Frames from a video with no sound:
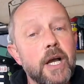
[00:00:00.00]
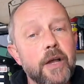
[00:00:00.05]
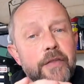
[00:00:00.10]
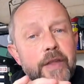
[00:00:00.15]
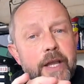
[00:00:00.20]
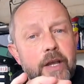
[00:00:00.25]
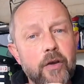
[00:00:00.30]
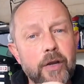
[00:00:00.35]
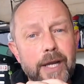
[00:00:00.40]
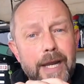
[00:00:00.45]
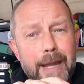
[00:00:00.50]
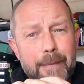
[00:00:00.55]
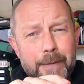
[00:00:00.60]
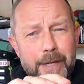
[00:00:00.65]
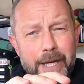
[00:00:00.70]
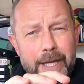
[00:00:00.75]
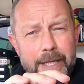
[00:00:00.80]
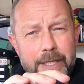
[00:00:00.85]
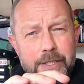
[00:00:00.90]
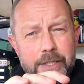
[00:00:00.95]
and they are
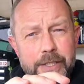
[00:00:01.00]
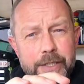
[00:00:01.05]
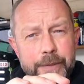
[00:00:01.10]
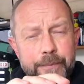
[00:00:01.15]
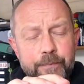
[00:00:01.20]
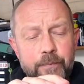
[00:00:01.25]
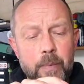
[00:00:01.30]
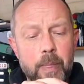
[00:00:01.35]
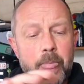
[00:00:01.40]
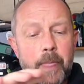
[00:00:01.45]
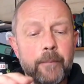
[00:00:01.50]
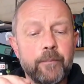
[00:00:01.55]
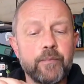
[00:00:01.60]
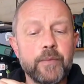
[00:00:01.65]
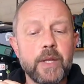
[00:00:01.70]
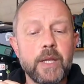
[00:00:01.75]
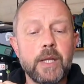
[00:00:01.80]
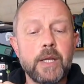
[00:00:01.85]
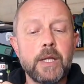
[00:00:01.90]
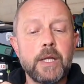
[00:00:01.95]
laminated,
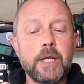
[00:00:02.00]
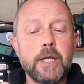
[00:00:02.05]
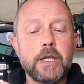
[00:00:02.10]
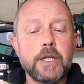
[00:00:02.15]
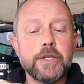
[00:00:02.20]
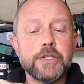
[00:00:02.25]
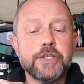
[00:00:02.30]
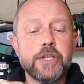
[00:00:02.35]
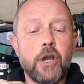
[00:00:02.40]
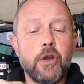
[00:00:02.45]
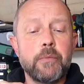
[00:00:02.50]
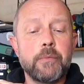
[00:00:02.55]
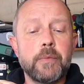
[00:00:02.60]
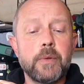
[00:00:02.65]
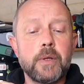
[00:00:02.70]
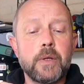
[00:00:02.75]
so